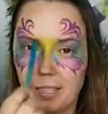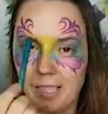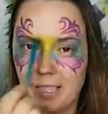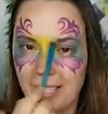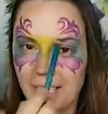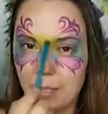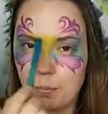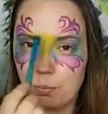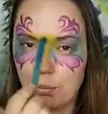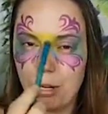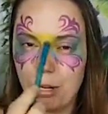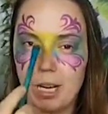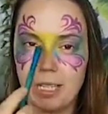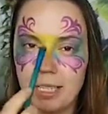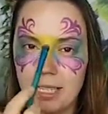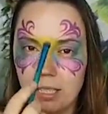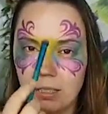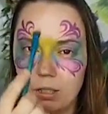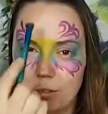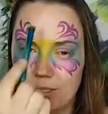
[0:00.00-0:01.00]
bright
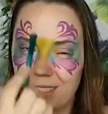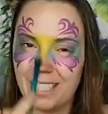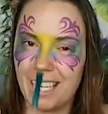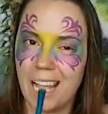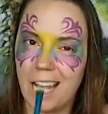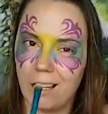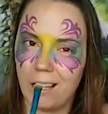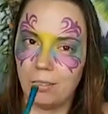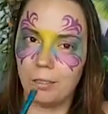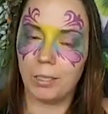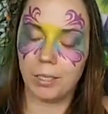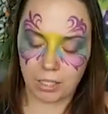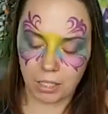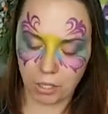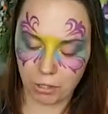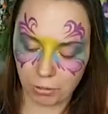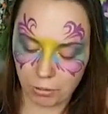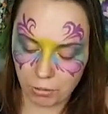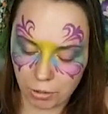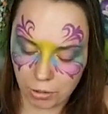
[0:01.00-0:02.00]
yellow down a
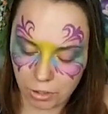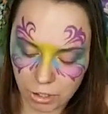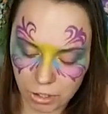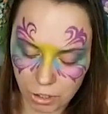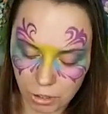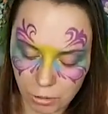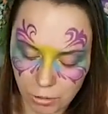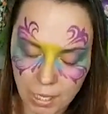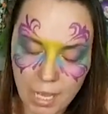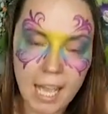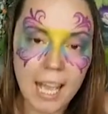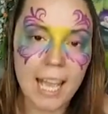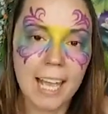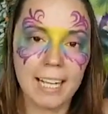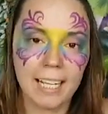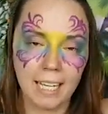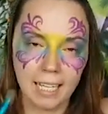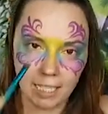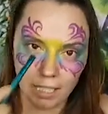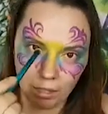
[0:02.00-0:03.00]
tone or two and
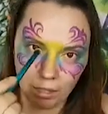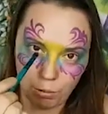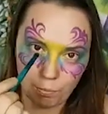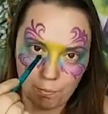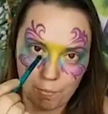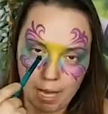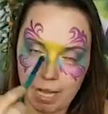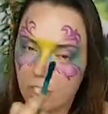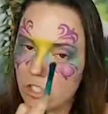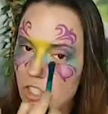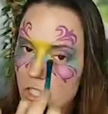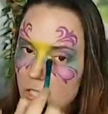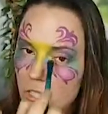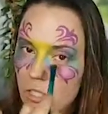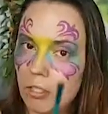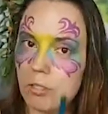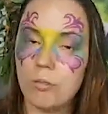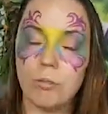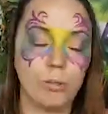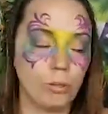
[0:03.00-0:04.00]
kind of help match it
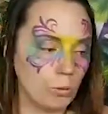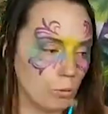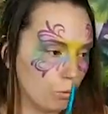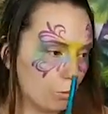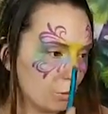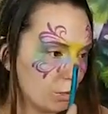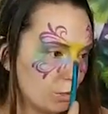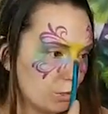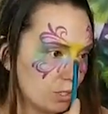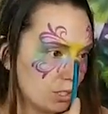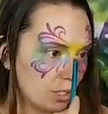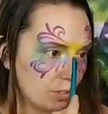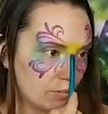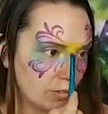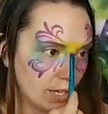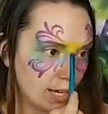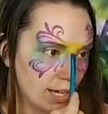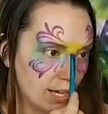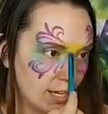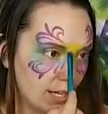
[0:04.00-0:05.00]
to the corners of the
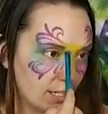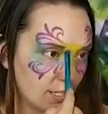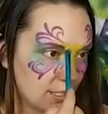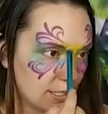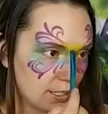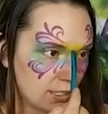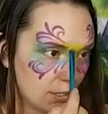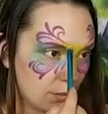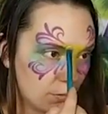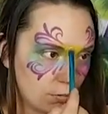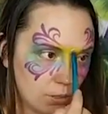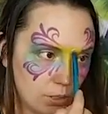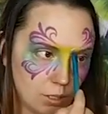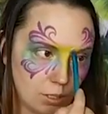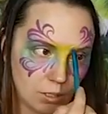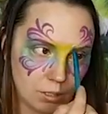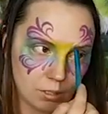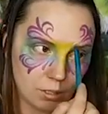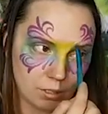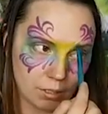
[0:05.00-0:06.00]
eyes. So
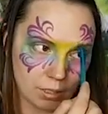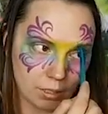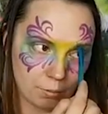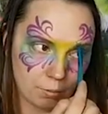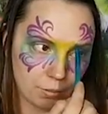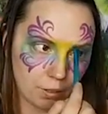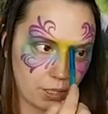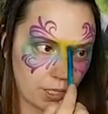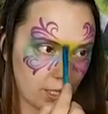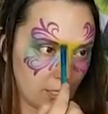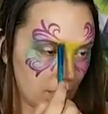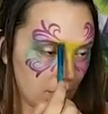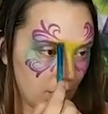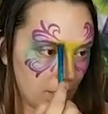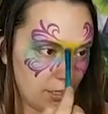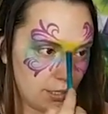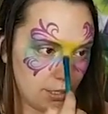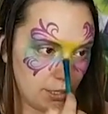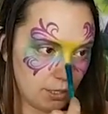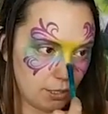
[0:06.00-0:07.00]
I'm going to put that in
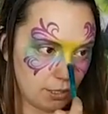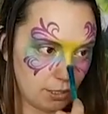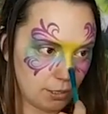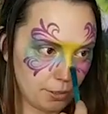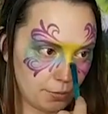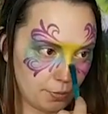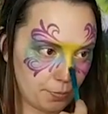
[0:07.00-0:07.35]
here